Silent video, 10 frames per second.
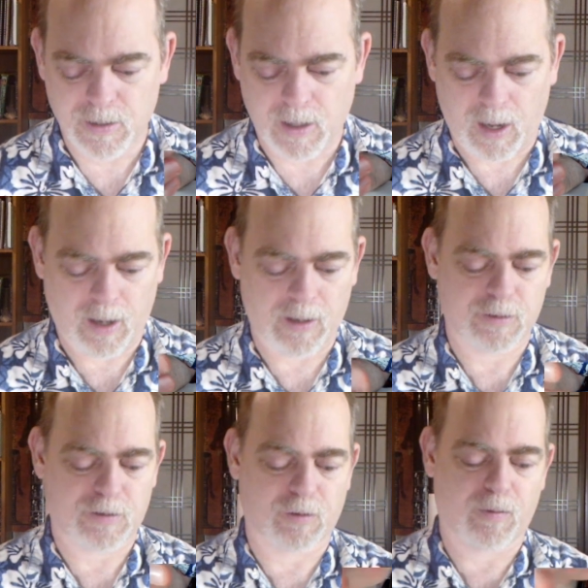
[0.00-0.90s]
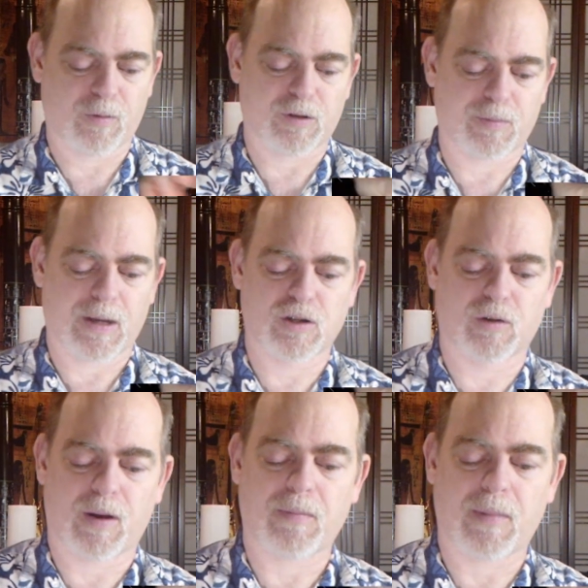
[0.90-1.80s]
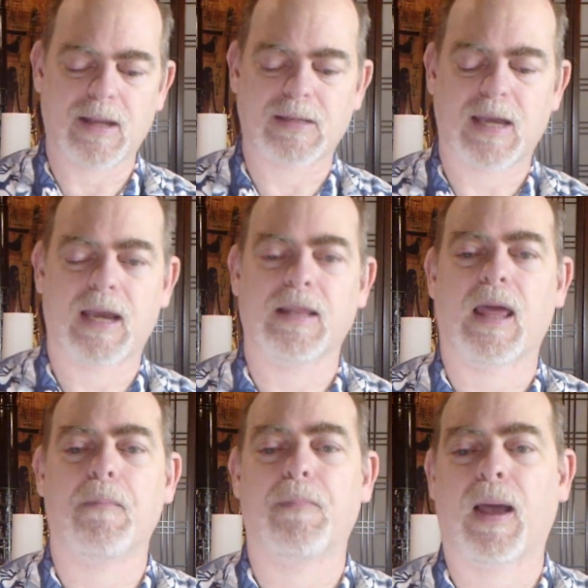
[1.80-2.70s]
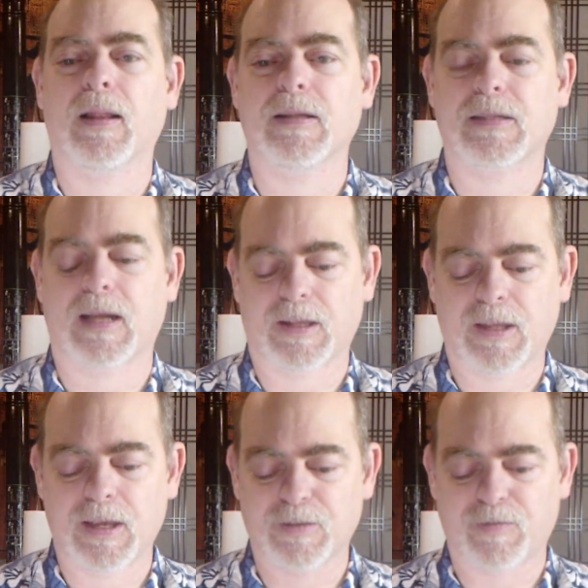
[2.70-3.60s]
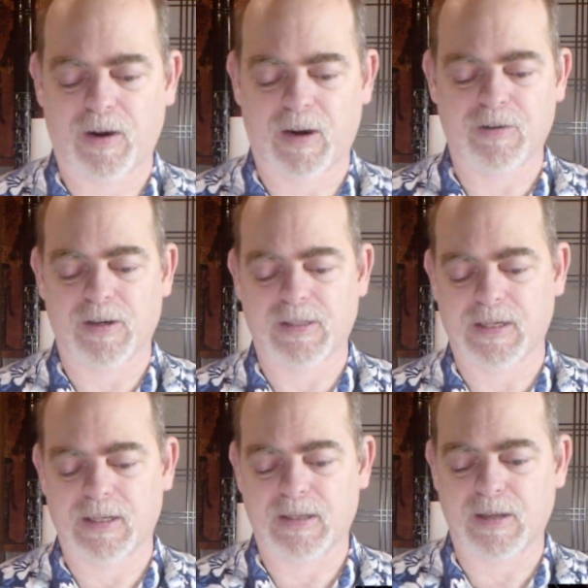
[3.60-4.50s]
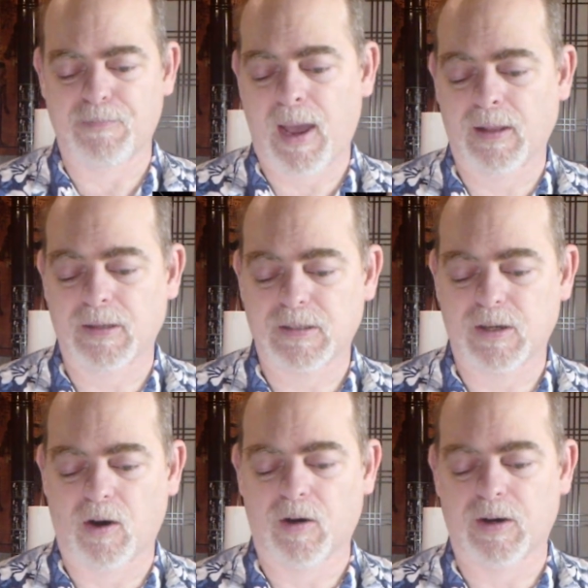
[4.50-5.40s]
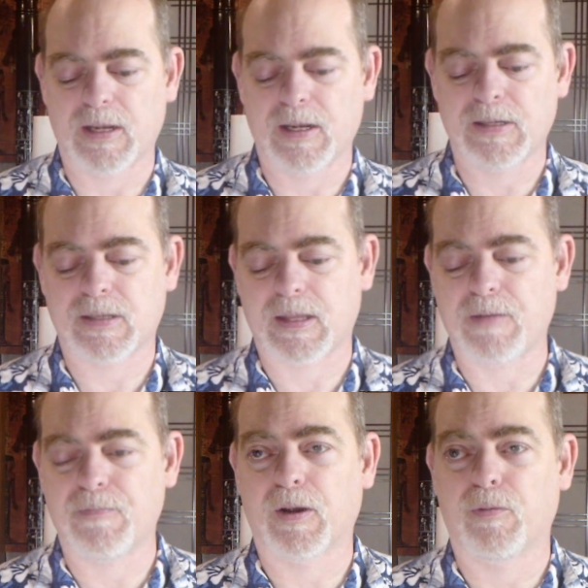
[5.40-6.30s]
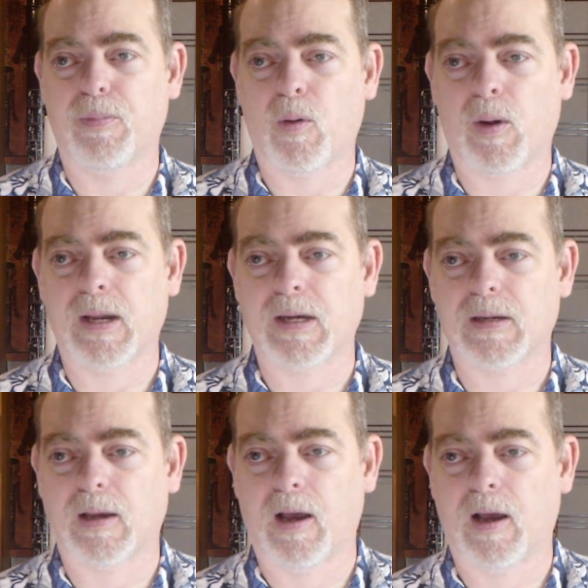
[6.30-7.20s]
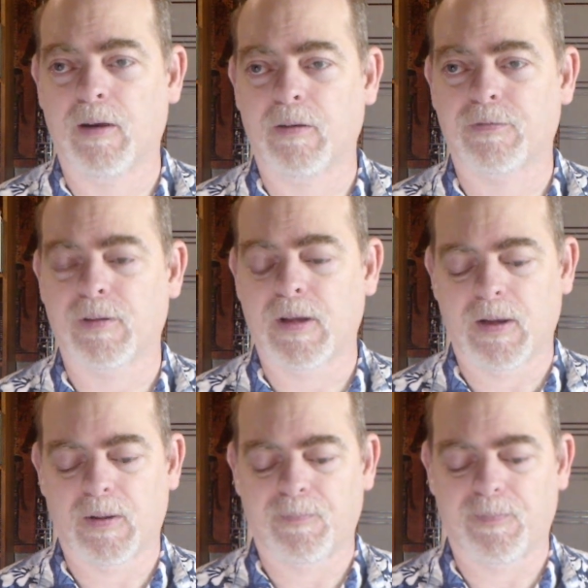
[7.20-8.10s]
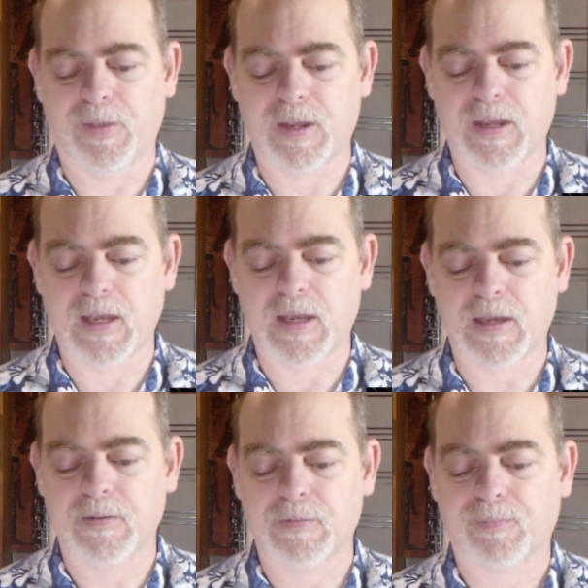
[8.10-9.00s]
Uh, so we want to make sure we maintain that balance. And I think it's very interesting that the balance card is the middle point of the